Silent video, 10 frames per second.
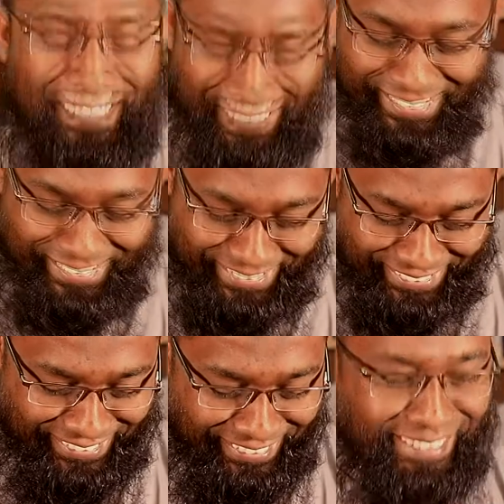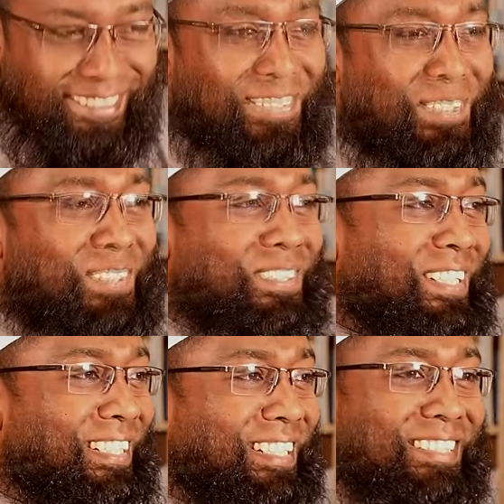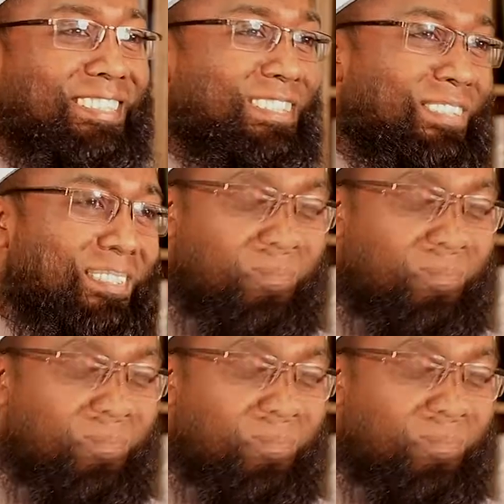She is doing like this way.